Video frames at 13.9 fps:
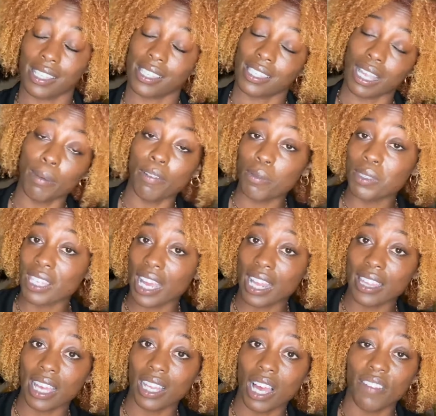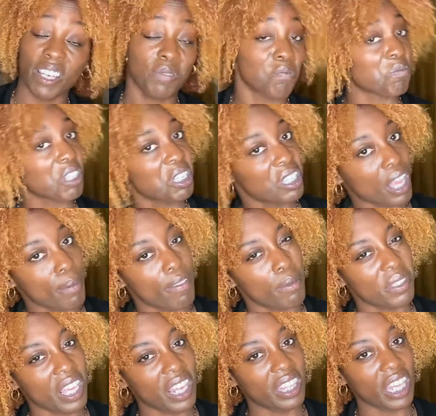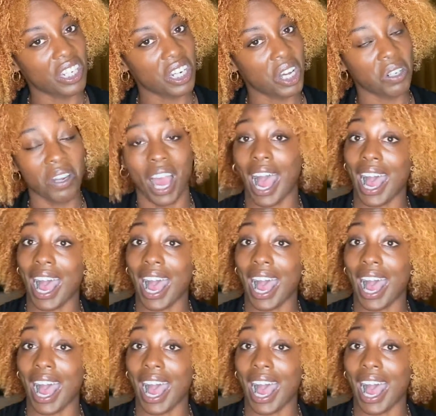Some of them say that they love it, some of them say that they don't.